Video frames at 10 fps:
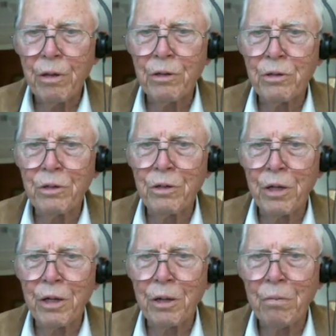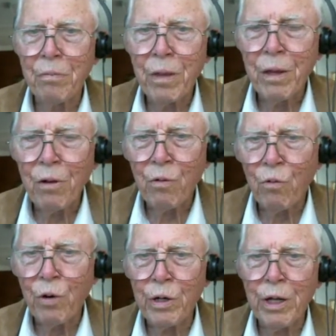this is a
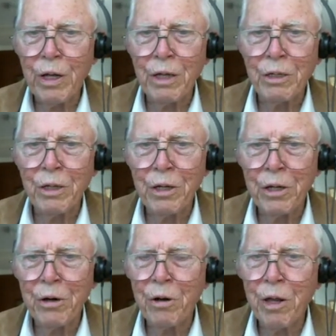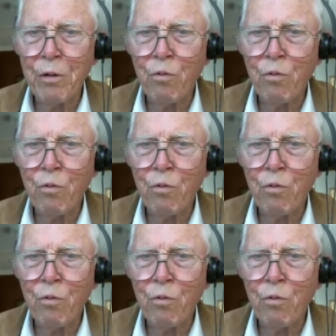one that is literally